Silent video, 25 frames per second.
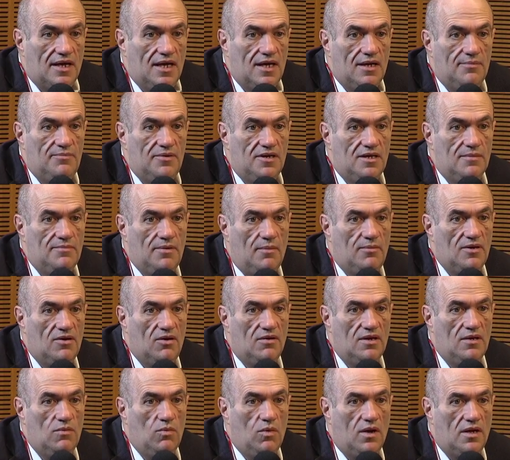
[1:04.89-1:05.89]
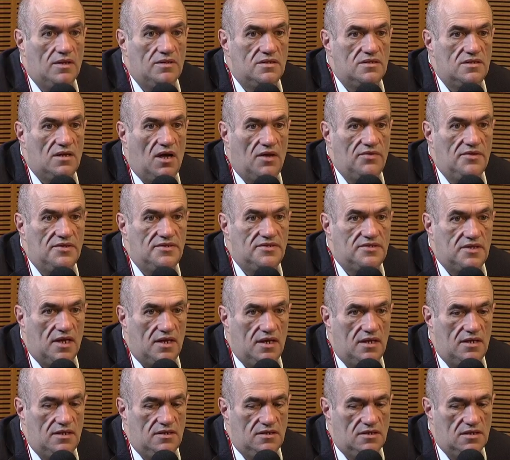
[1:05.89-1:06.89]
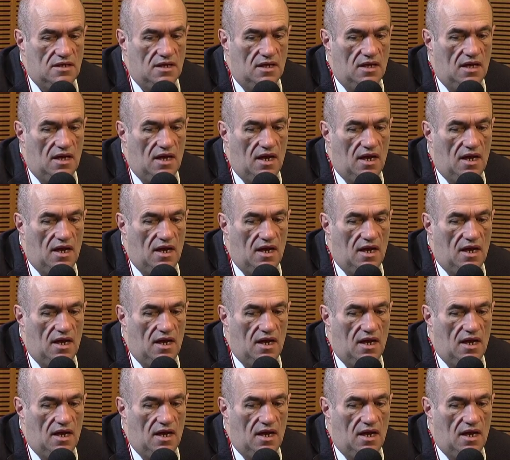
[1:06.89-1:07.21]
He appeared in public only once on the stage